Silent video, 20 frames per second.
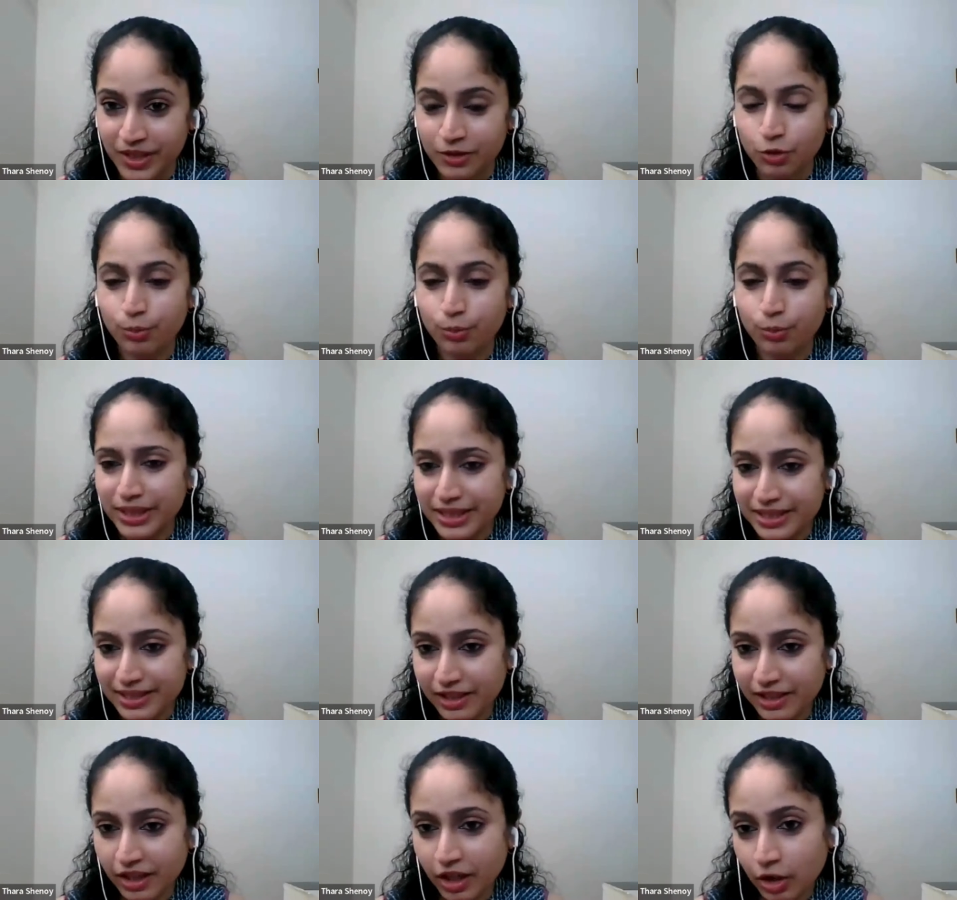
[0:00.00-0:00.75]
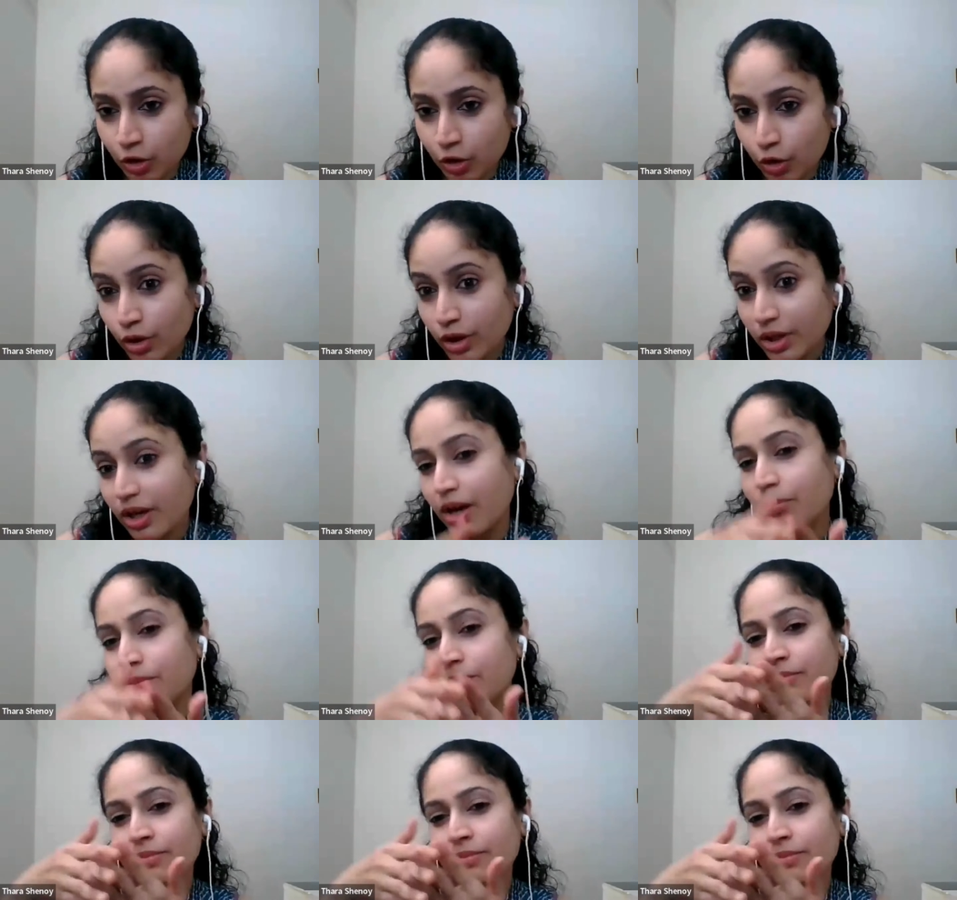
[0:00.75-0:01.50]
So pencil control
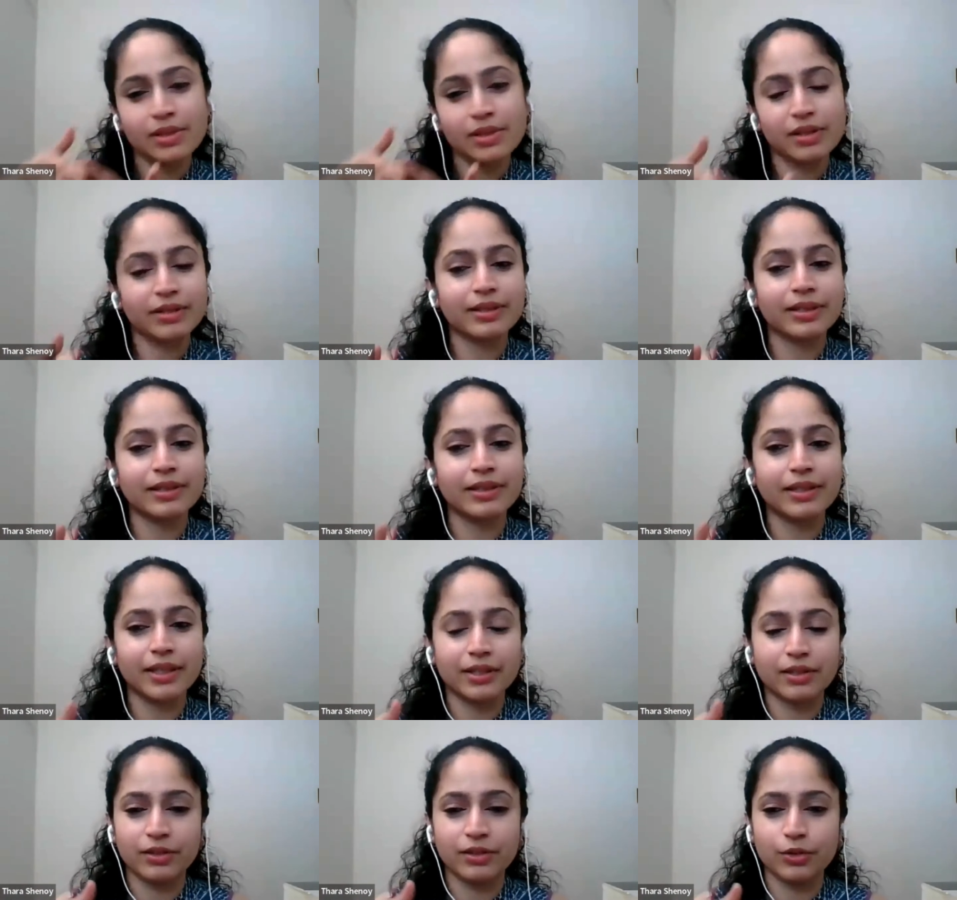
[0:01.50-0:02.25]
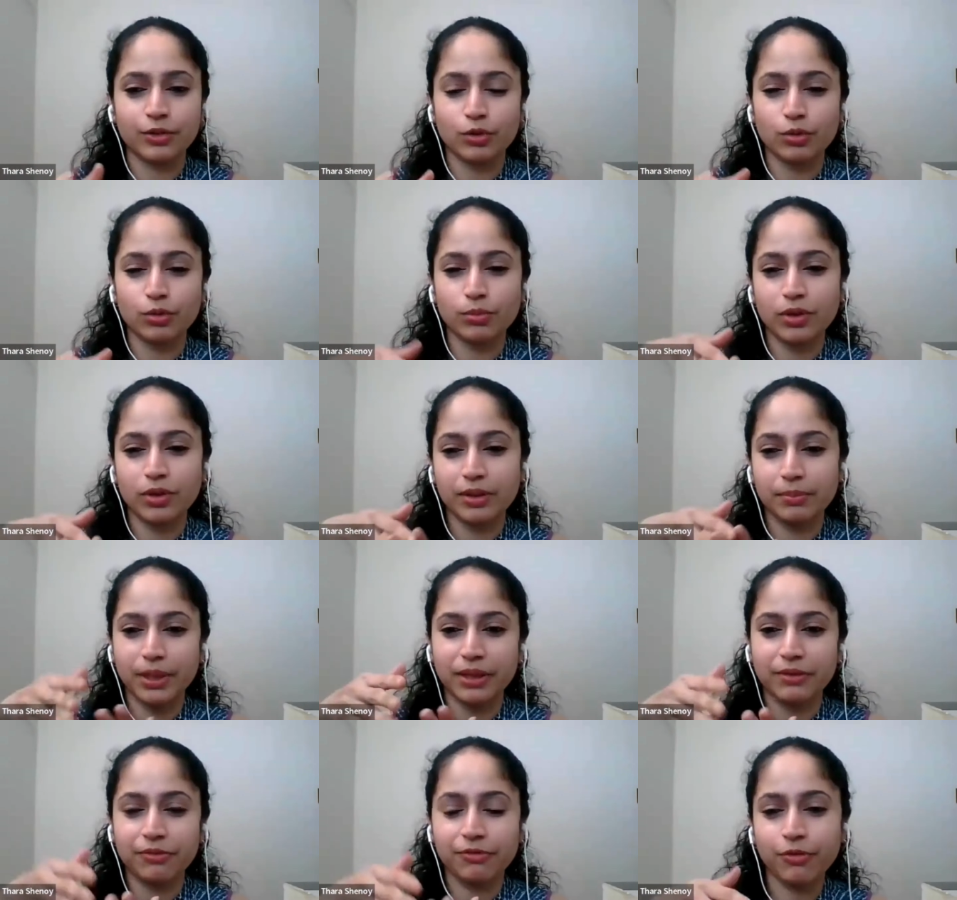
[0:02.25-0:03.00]
comes a little later, you know,
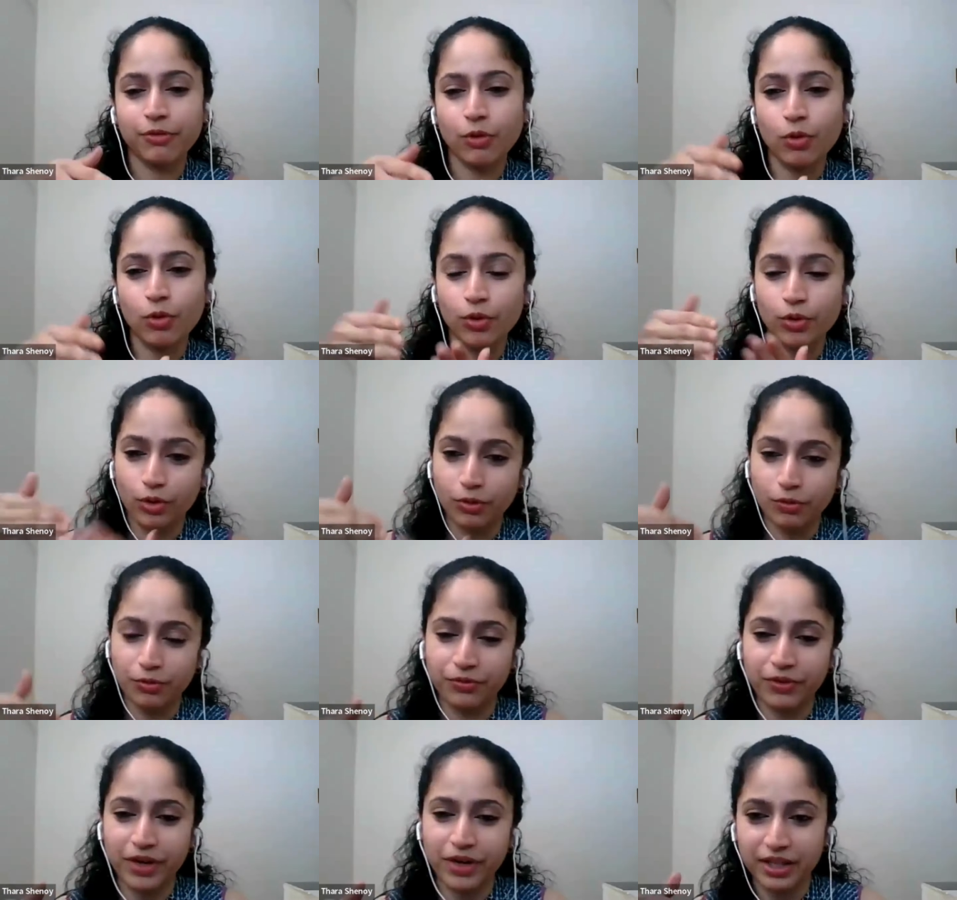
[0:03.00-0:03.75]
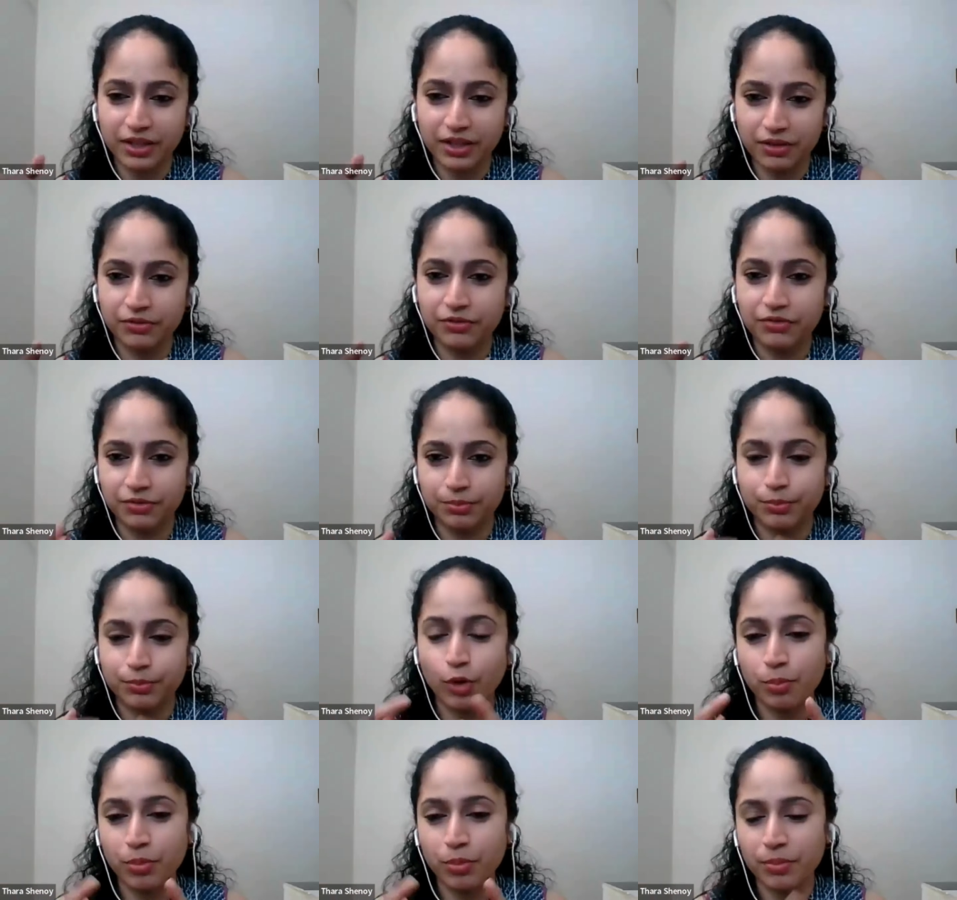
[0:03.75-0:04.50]
by 4 or 5,
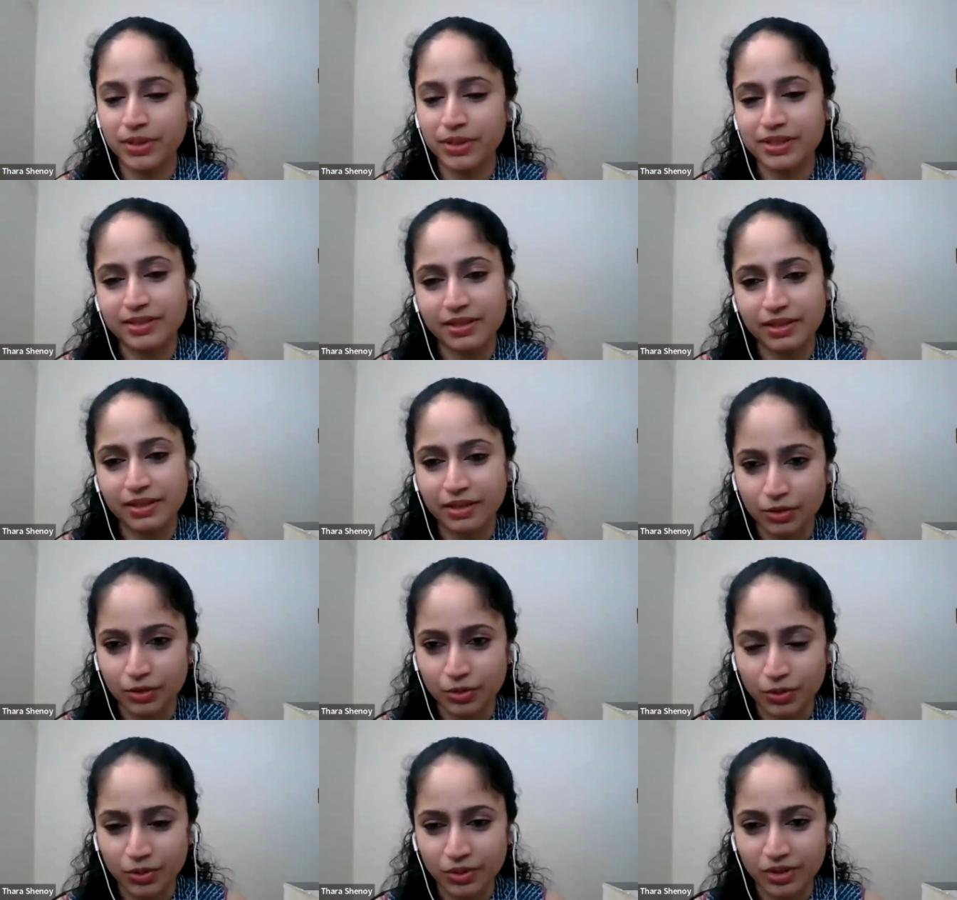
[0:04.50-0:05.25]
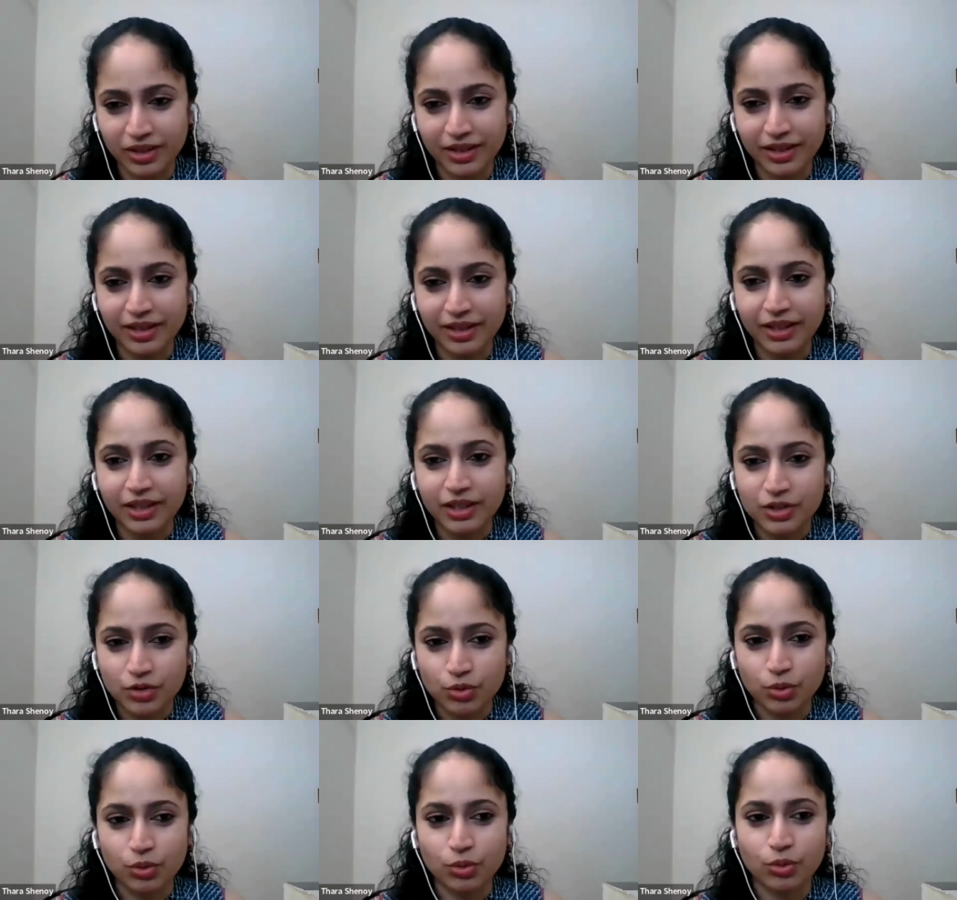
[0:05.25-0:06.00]
proper pencil control.
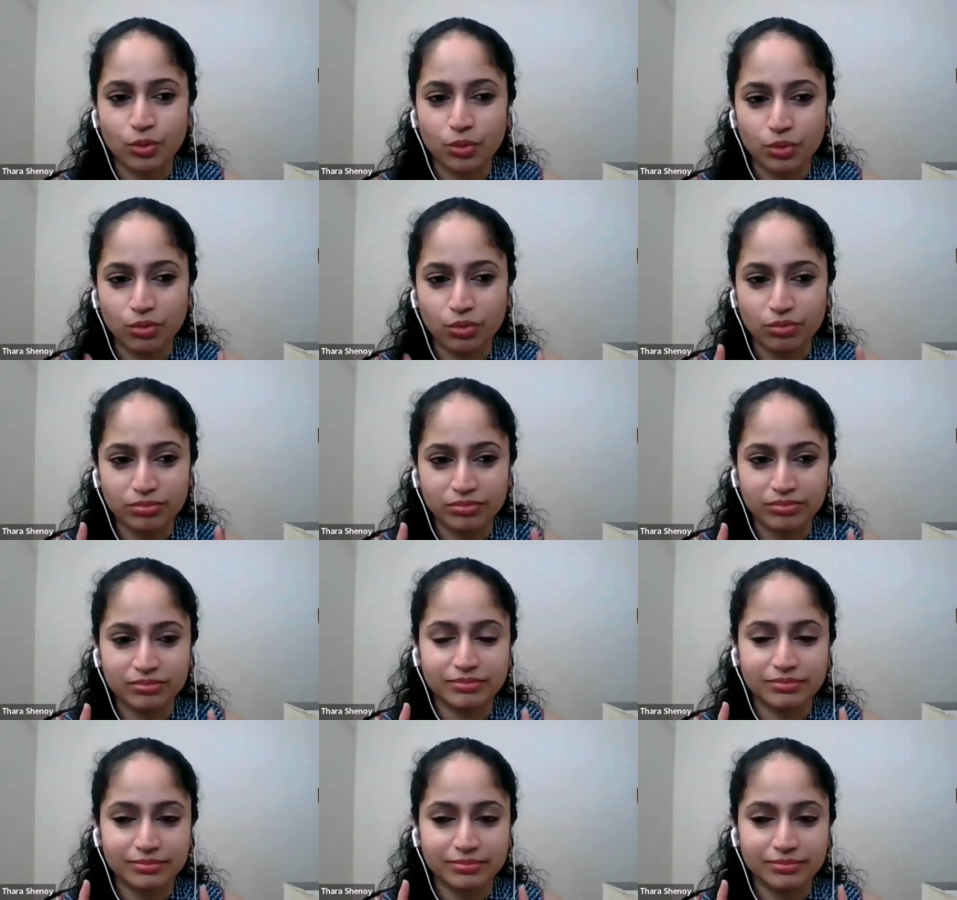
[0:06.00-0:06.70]
So